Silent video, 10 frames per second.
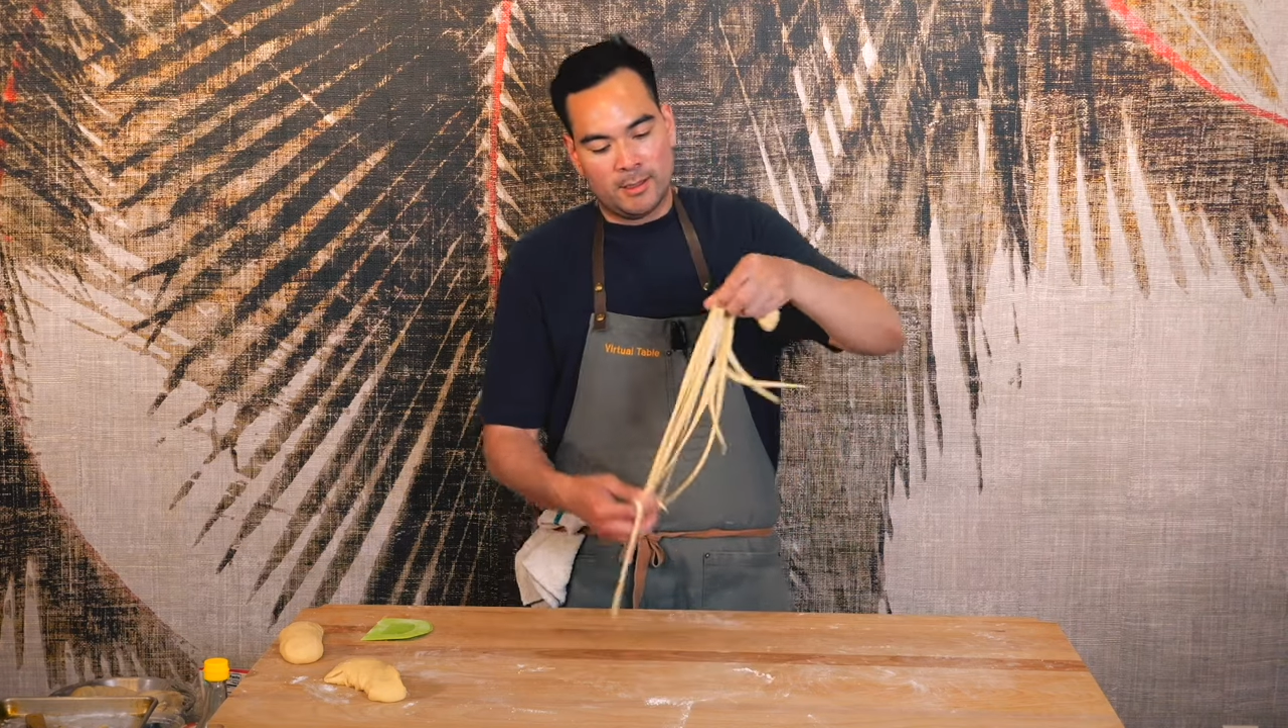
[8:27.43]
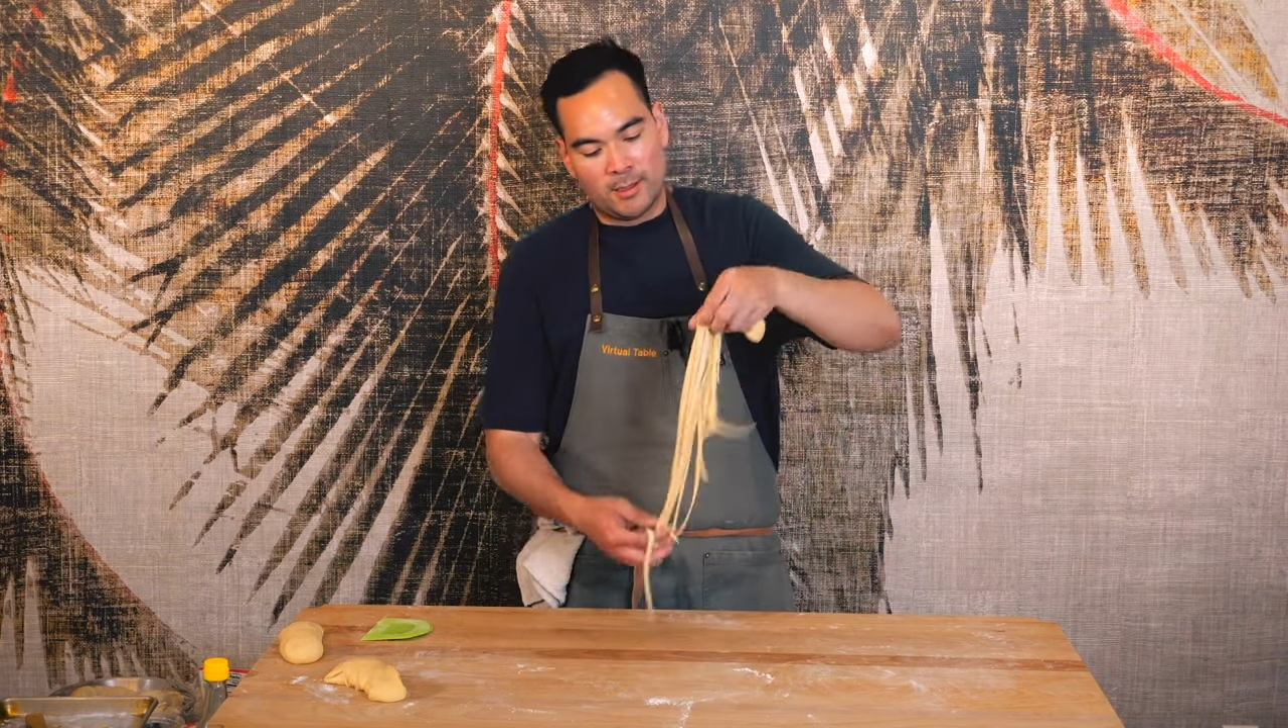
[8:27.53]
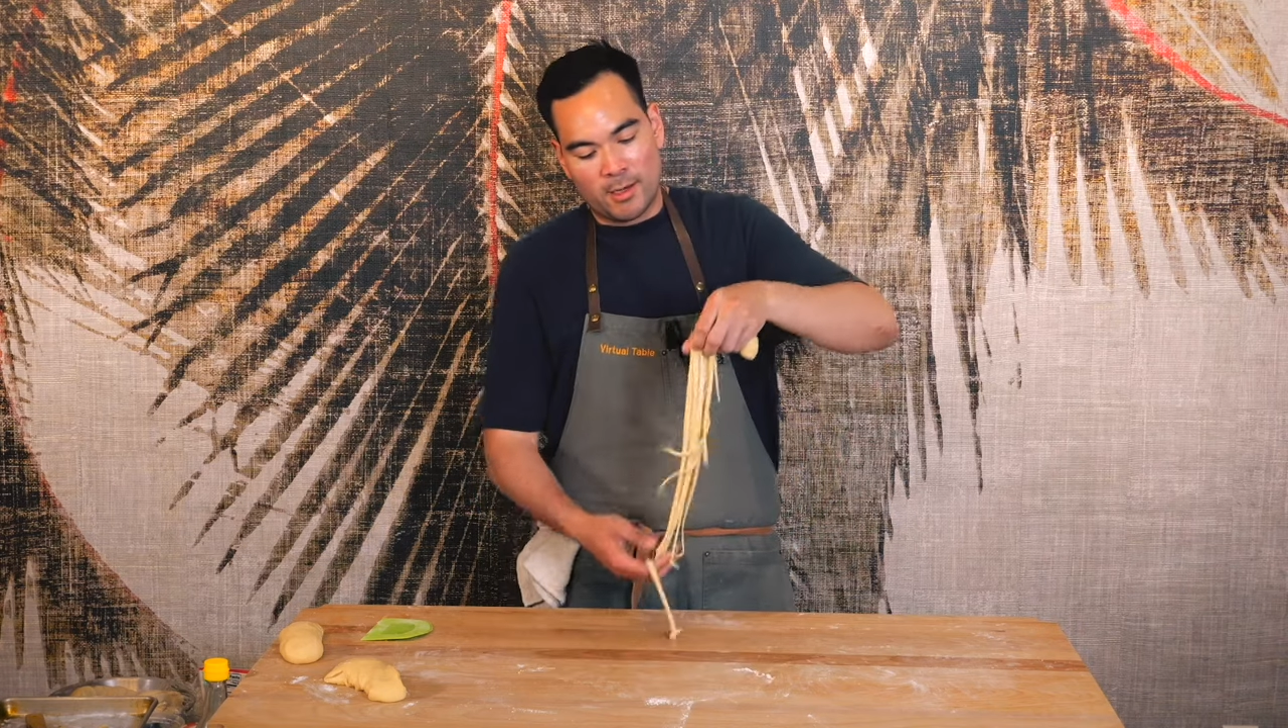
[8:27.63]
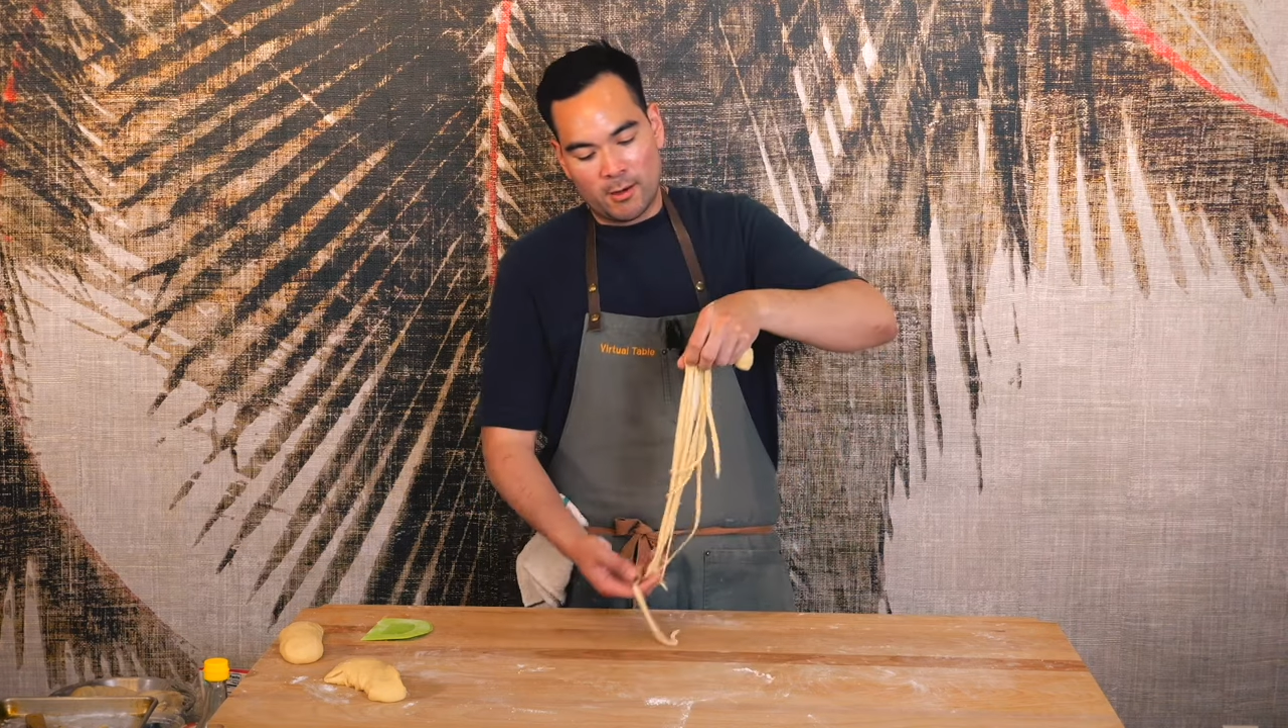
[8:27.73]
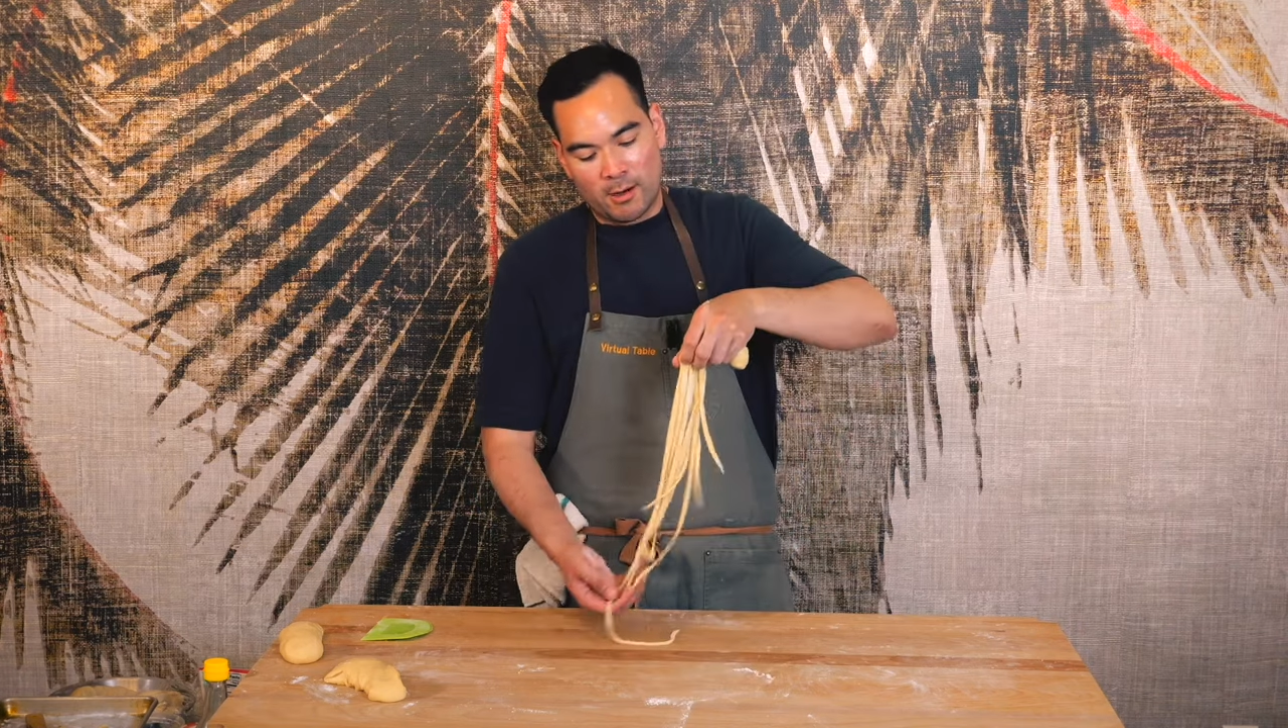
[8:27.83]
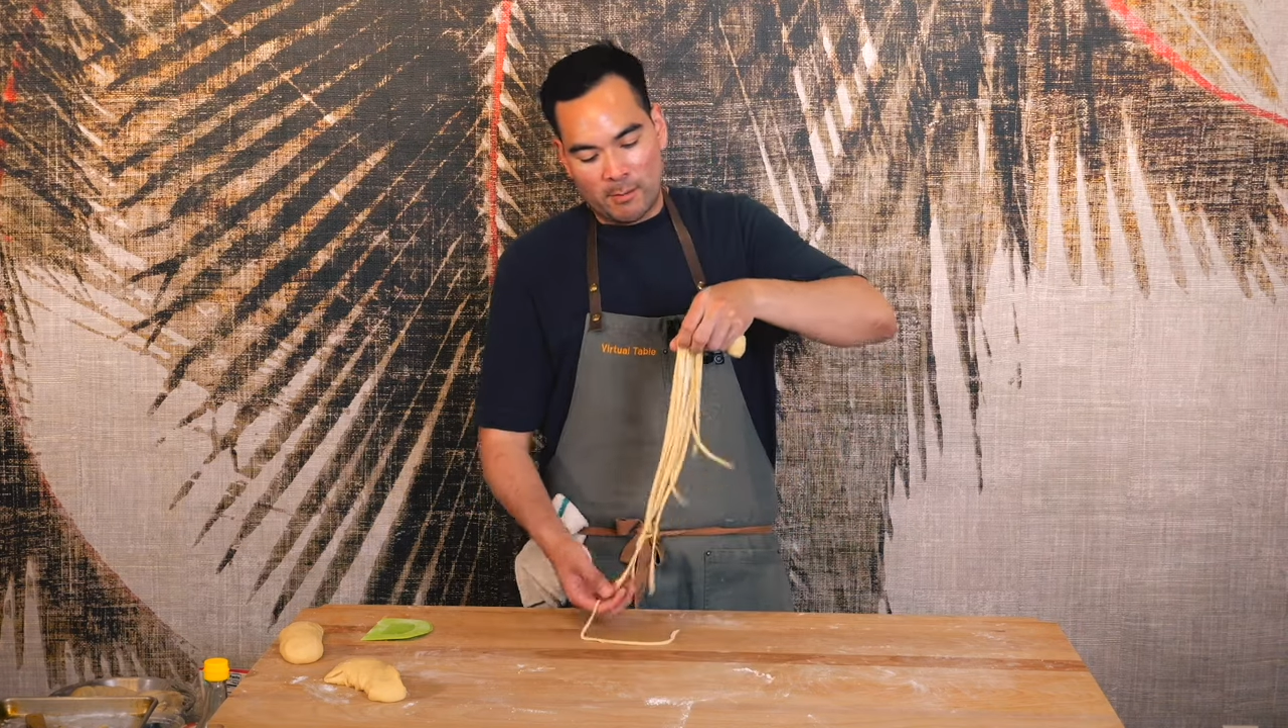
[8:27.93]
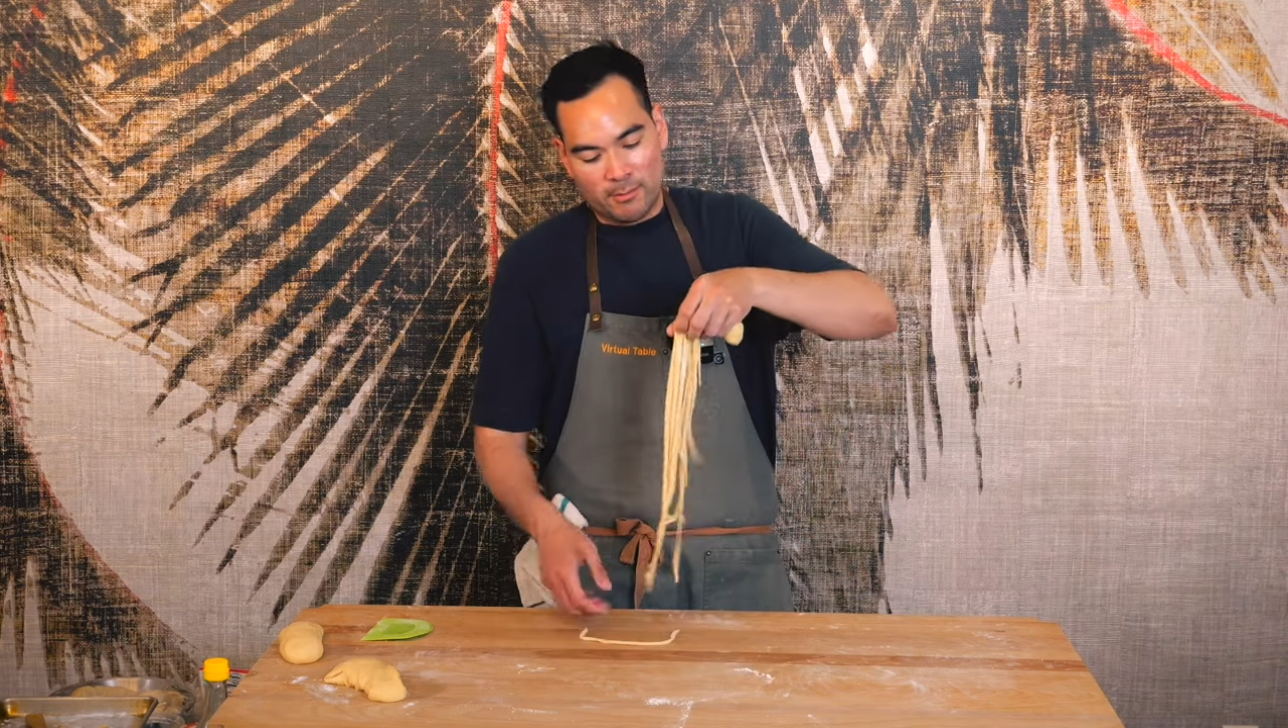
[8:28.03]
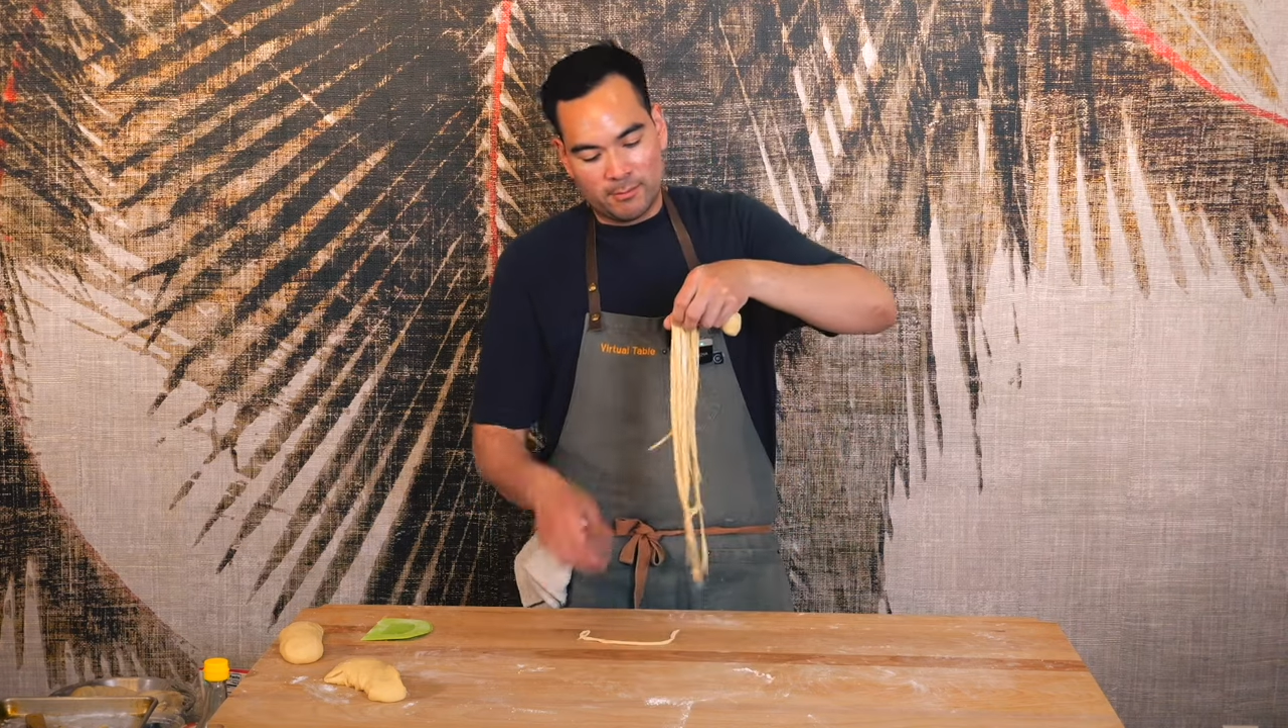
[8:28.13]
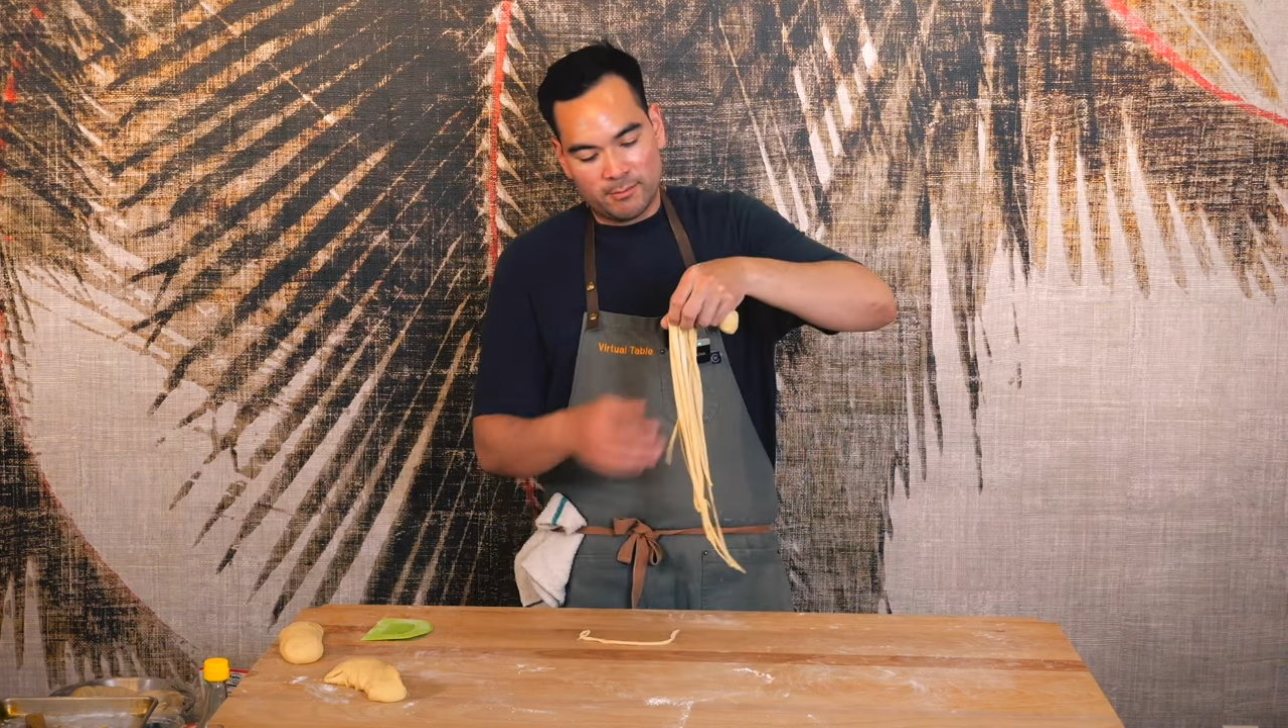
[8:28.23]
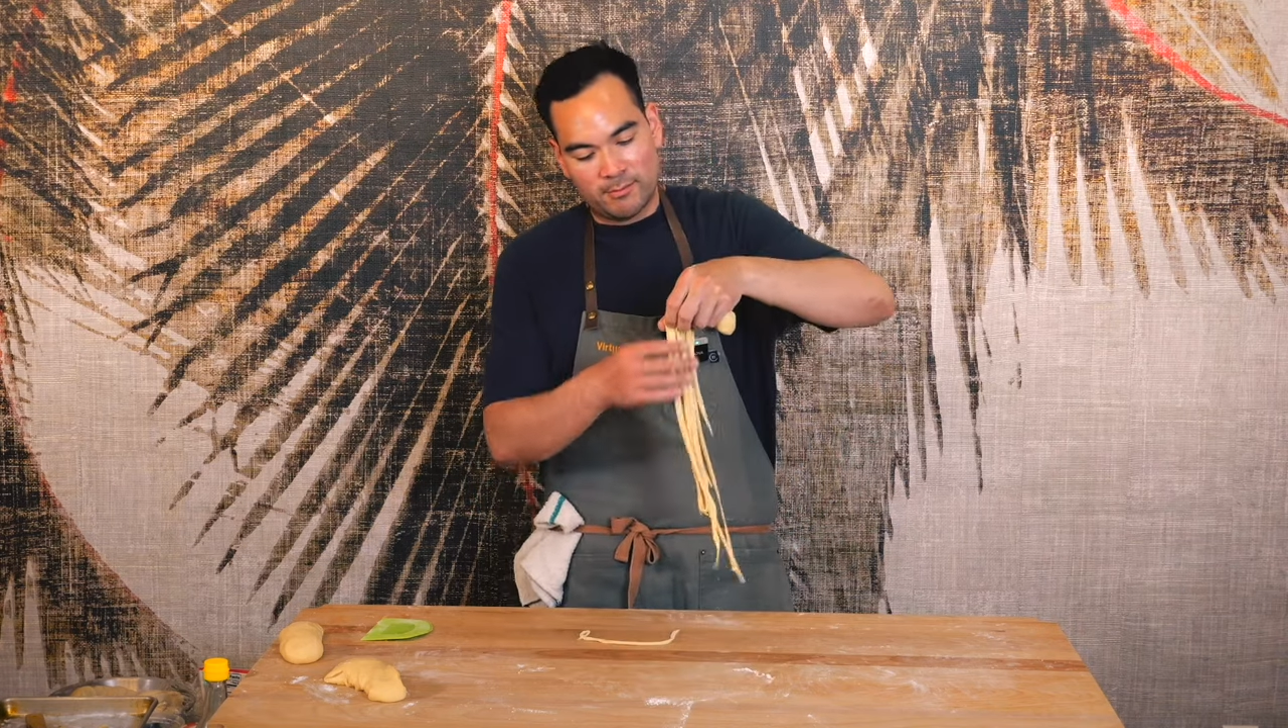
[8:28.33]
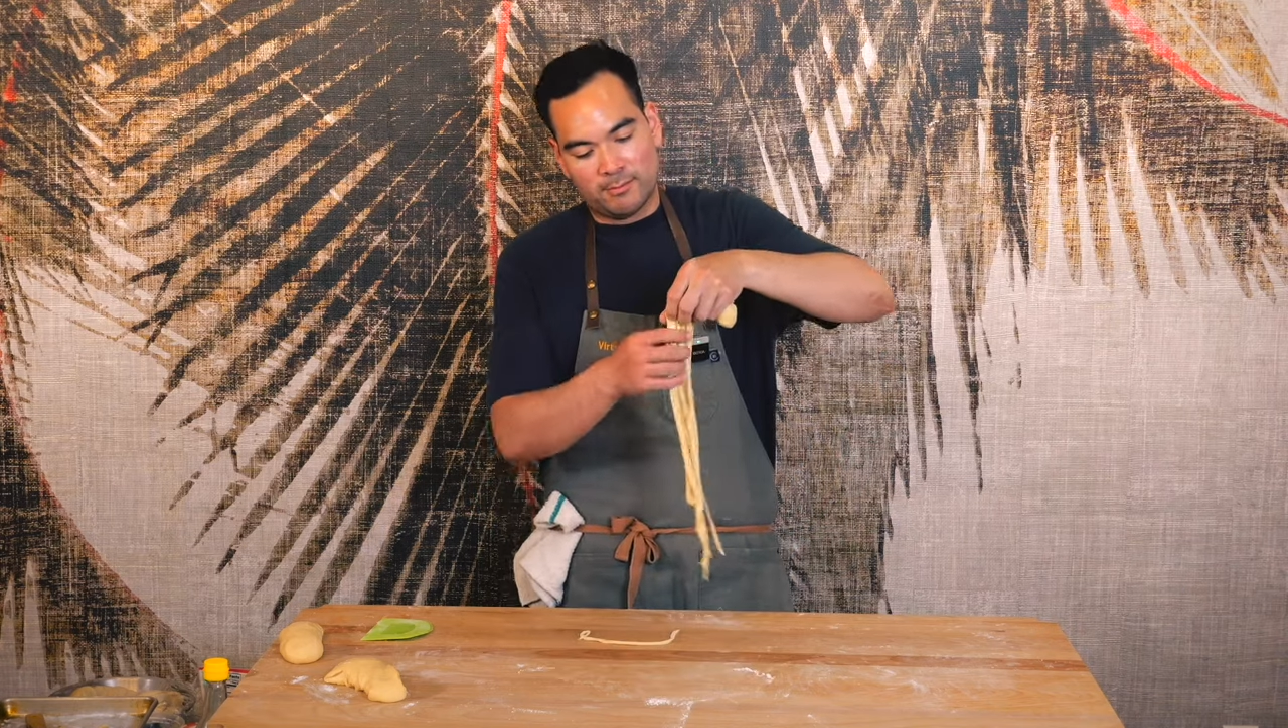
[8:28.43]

you know, I'm,